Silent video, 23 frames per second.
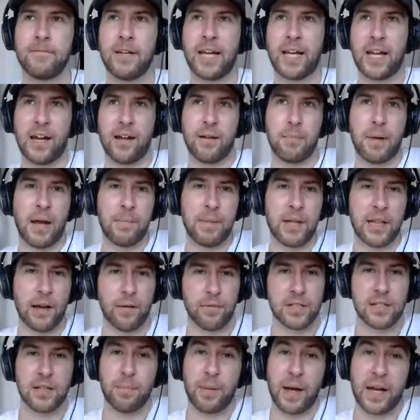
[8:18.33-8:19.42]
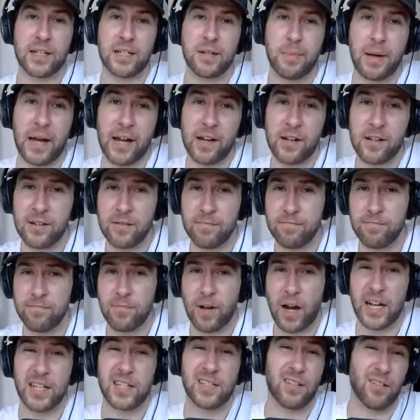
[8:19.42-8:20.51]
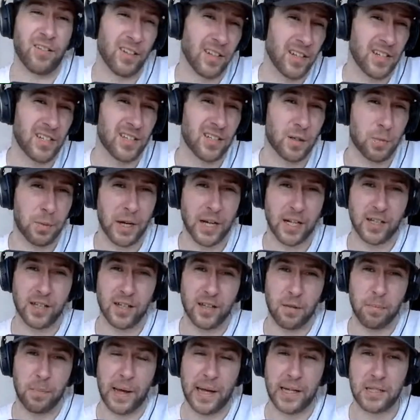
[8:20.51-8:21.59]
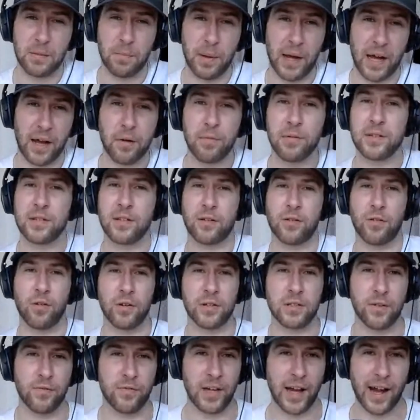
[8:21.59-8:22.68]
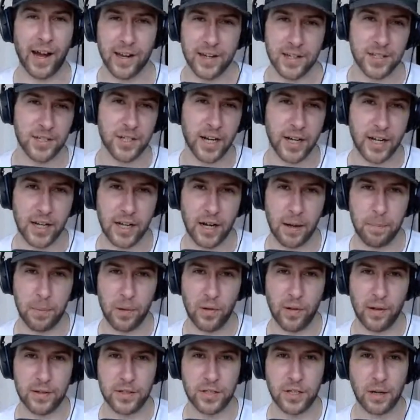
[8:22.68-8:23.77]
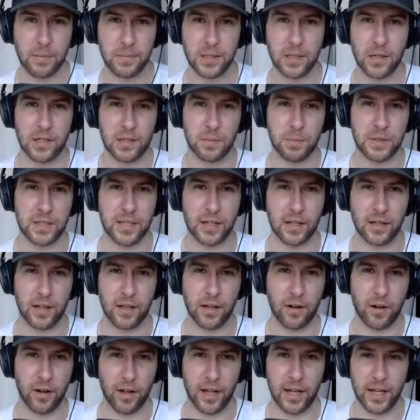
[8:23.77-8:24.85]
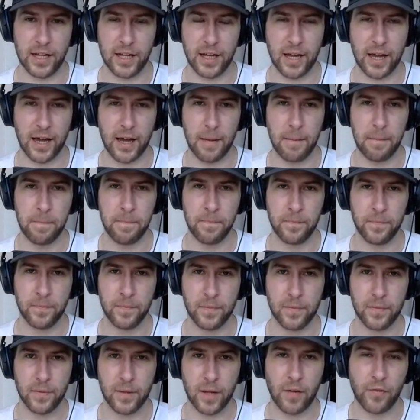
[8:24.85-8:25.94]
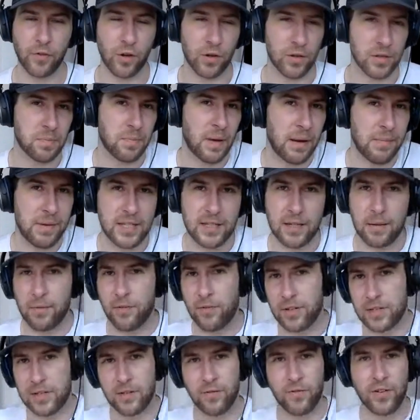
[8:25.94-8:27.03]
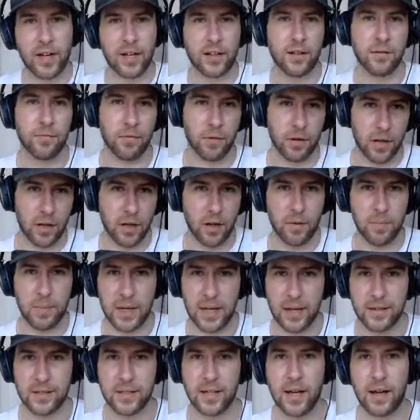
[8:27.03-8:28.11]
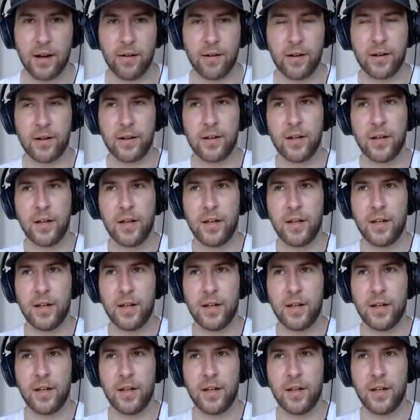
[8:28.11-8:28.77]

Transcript: again, maybe that was the back to back. I certainly suspect that the back to back was the cause of Giannis jacking up all those jump shots, particularly early in the game. Of course, maybe some of it's the fact that Rudy Gobert's there and